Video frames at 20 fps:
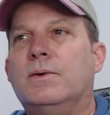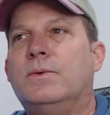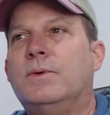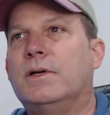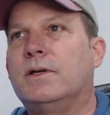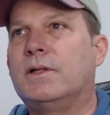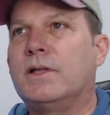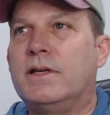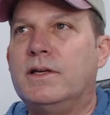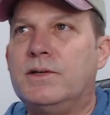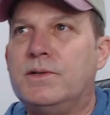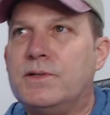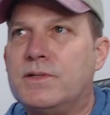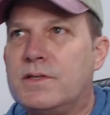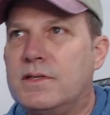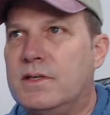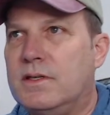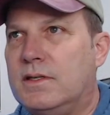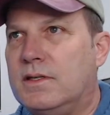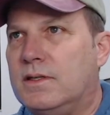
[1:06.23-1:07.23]
Well,
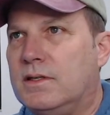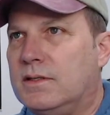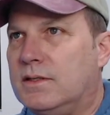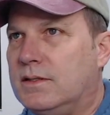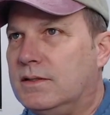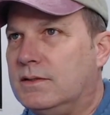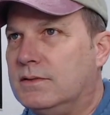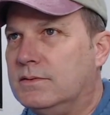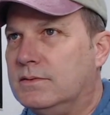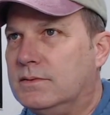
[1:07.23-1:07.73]
here's the